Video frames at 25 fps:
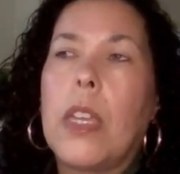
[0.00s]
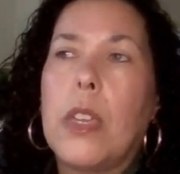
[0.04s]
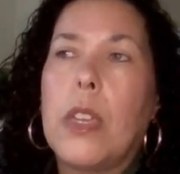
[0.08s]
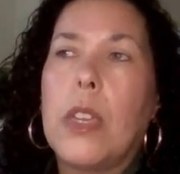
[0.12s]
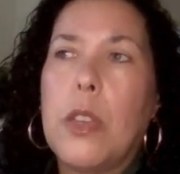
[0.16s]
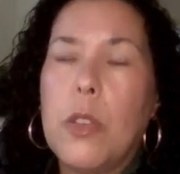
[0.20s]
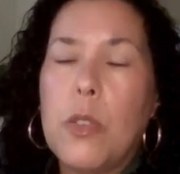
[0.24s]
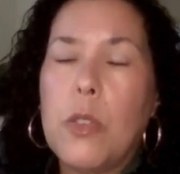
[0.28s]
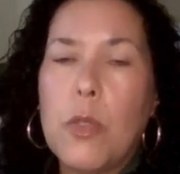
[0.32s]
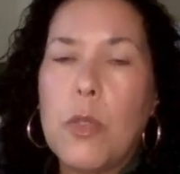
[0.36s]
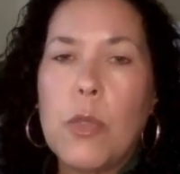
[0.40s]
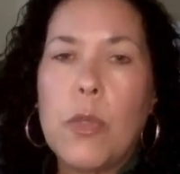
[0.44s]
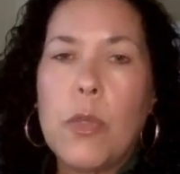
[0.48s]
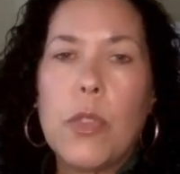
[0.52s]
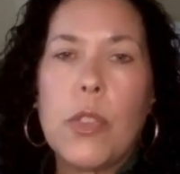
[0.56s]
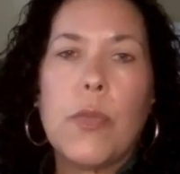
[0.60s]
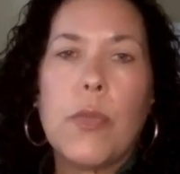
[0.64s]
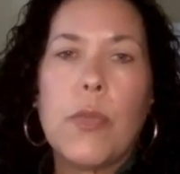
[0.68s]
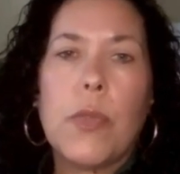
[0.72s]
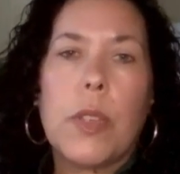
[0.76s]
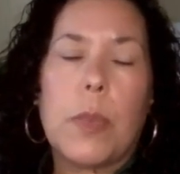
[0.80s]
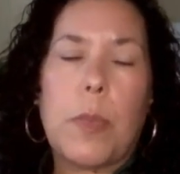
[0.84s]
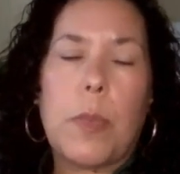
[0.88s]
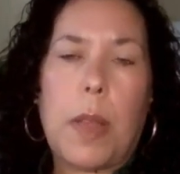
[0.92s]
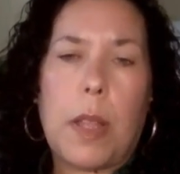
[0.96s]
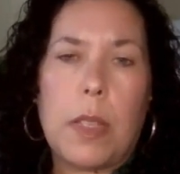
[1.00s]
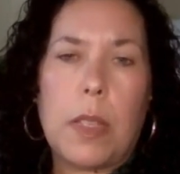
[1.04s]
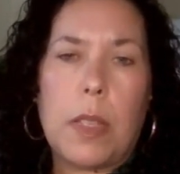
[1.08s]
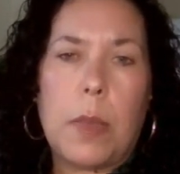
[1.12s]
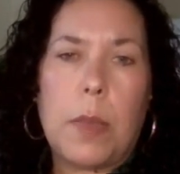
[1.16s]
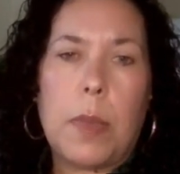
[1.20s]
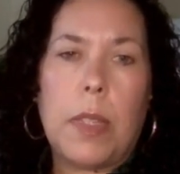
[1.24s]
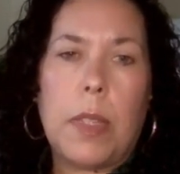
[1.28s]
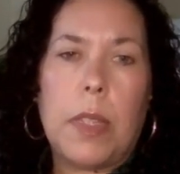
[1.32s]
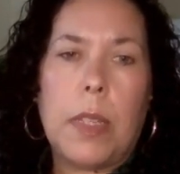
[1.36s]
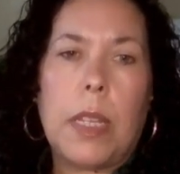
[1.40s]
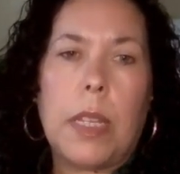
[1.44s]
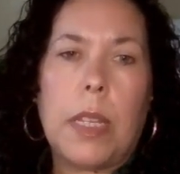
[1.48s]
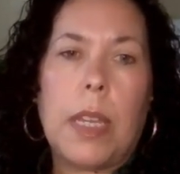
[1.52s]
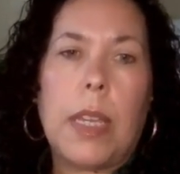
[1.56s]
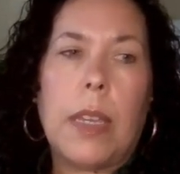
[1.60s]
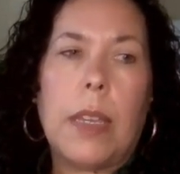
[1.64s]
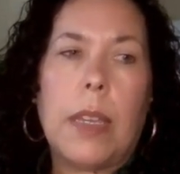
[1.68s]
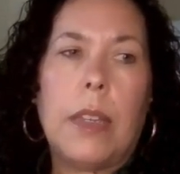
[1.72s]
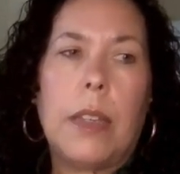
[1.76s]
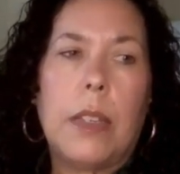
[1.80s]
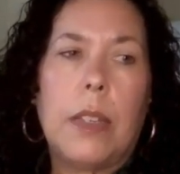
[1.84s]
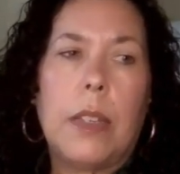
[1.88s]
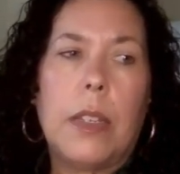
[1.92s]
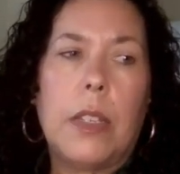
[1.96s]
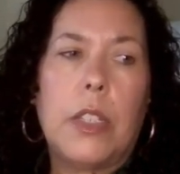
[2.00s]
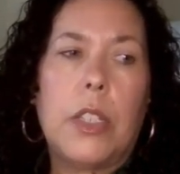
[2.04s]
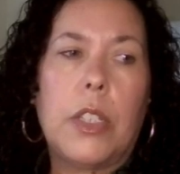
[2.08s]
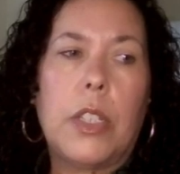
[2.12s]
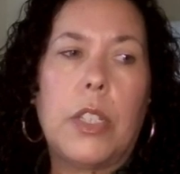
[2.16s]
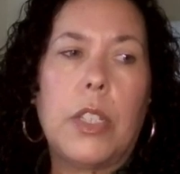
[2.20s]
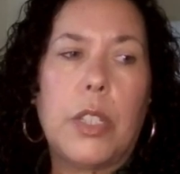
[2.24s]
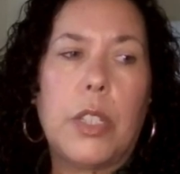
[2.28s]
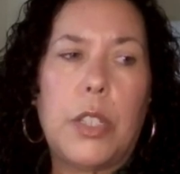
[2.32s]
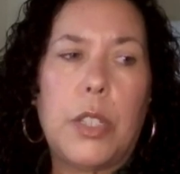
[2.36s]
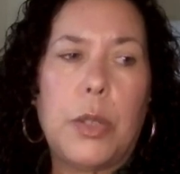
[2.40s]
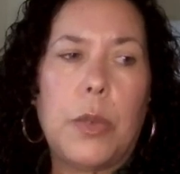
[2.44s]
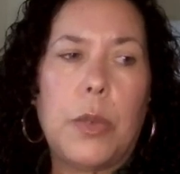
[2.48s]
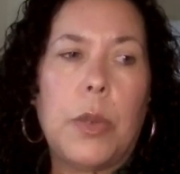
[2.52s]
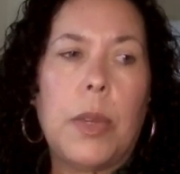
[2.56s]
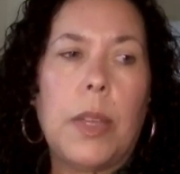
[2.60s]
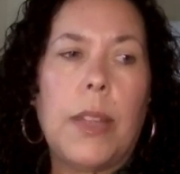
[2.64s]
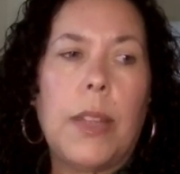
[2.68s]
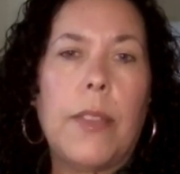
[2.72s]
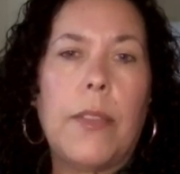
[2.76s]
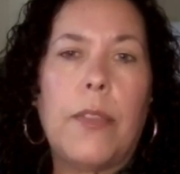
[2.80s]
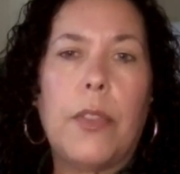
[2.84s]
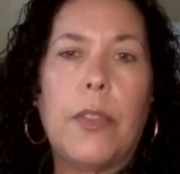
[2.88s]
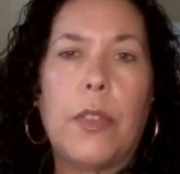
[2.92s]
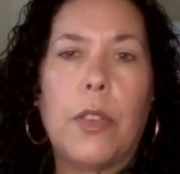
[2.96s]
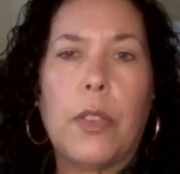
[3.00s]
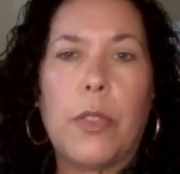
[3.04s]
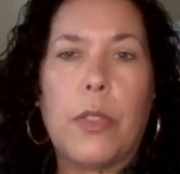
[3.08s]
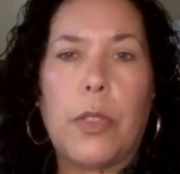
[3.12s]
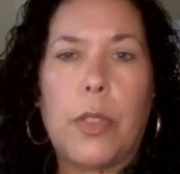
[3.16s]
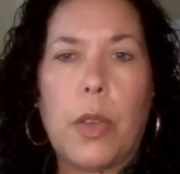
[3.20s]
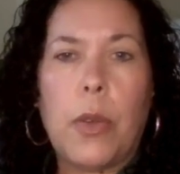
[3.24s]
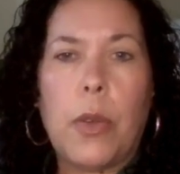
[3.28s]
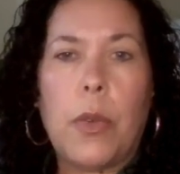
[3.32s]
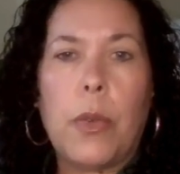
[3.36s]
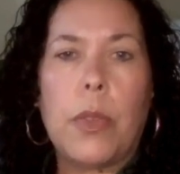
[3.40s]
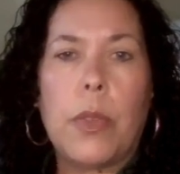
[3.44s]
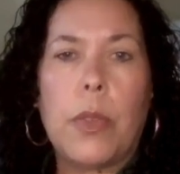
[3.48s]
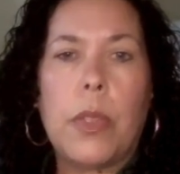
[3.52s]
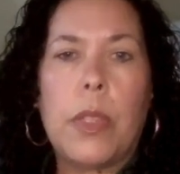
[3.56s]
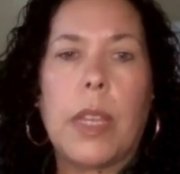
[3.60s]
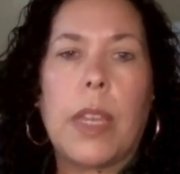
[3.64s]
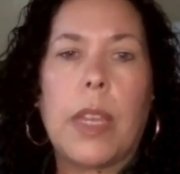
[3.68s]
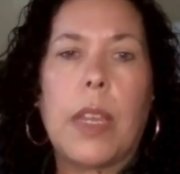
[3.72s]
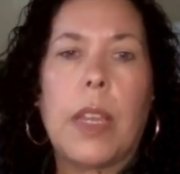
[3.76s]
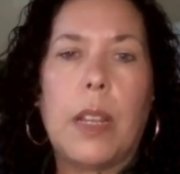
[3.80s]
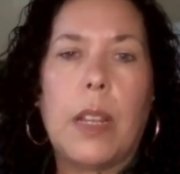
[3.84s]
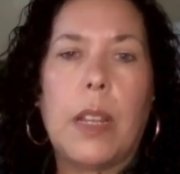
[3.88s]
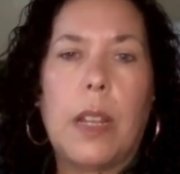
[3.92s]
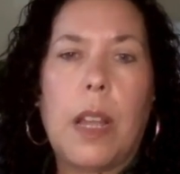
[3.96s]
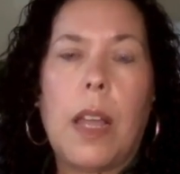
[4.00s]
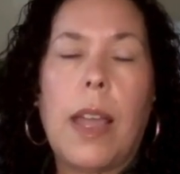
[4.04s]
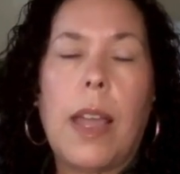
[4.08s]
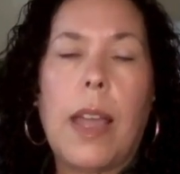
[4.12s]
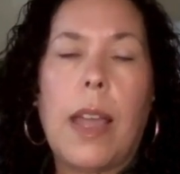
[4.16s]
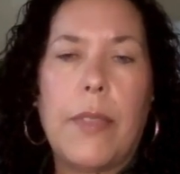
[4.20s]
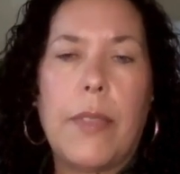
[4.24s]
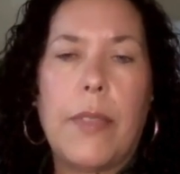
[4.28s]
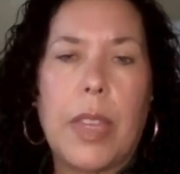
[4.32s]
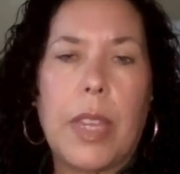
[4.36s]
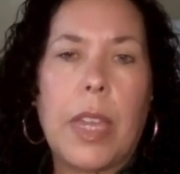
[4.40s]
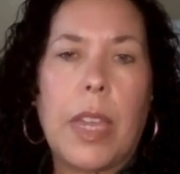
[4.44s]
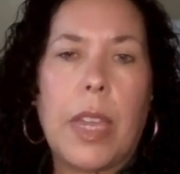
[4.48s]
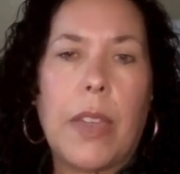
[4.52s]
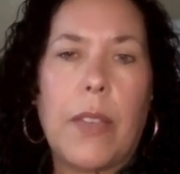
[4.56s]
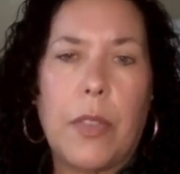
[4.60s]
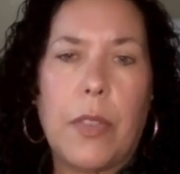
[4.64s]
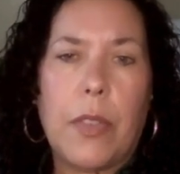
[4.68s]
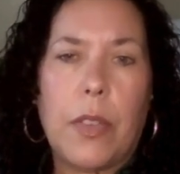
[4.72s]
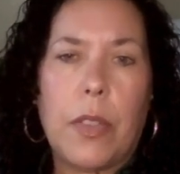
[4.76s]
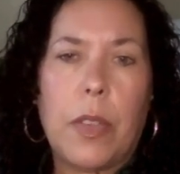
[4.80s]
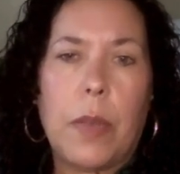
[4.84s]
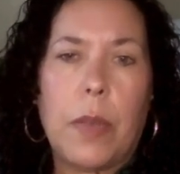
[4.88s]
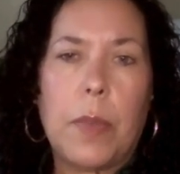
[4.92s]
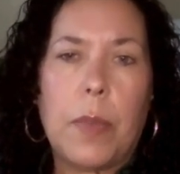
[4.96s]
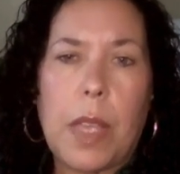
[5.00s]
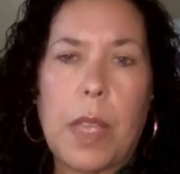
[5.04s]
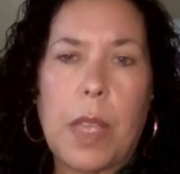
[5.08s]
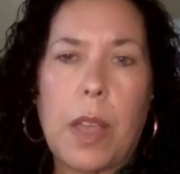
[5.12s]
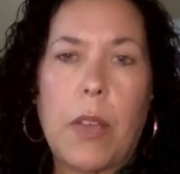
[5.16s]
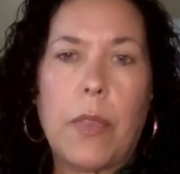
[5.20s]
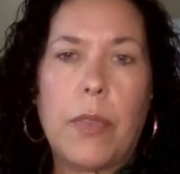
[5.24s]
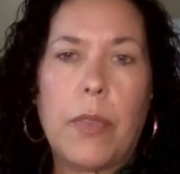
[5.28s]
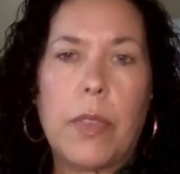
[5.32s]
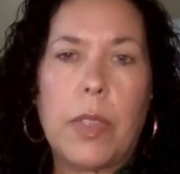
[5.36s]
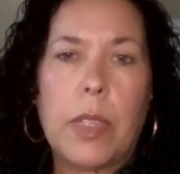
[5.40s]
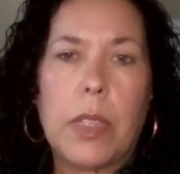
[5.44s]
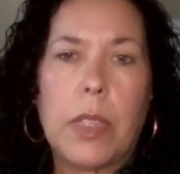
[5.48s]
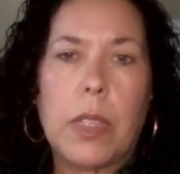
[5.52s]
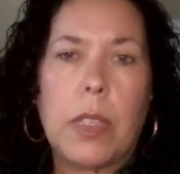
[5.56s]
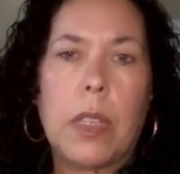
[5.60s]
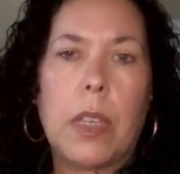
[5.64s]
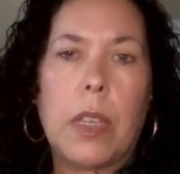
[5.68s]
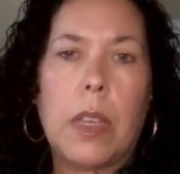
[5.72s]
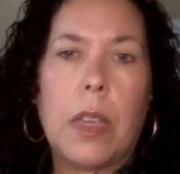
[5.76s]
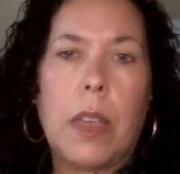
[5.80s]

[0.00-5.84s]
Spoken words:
huge responsibility to do it for those that cannot advocate for themselves,